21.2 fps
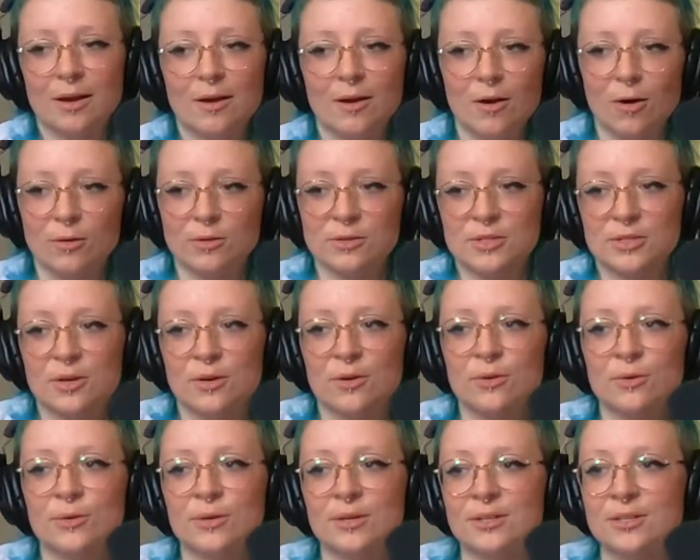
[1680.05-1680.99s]

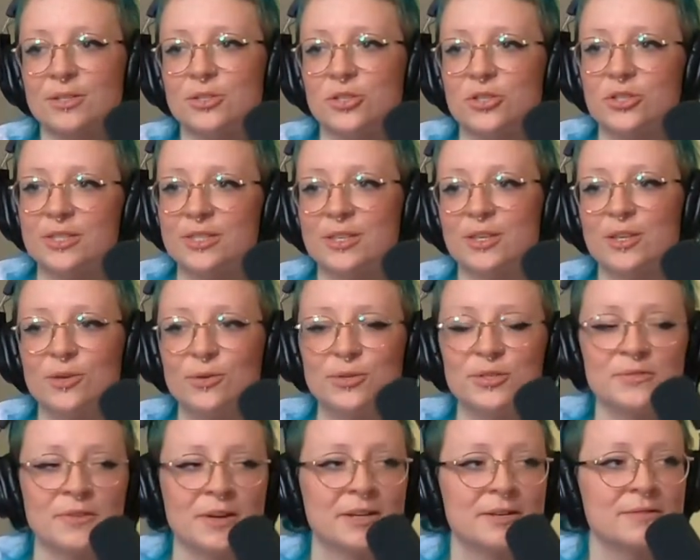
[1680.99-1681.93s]
Also, she's a
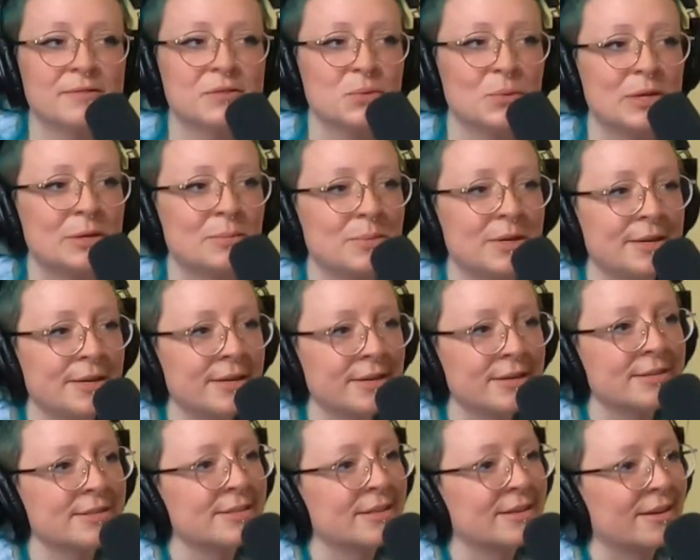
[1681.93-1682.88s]
huge fan of Twin
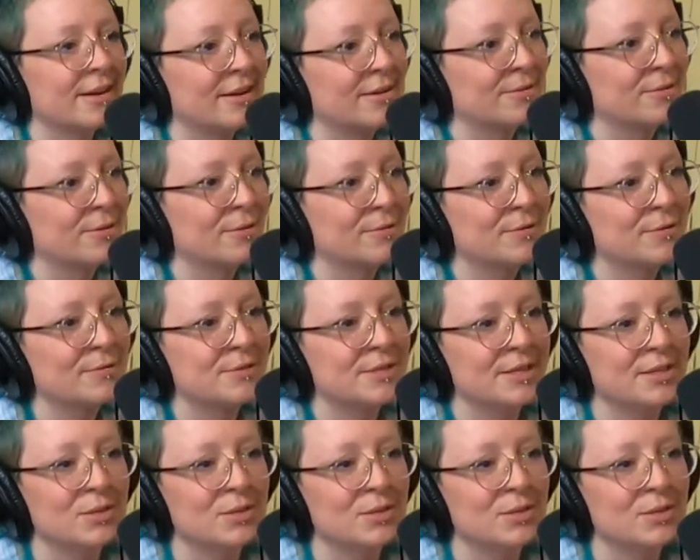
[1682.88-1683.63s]
Peaks, and I don't know if you've seen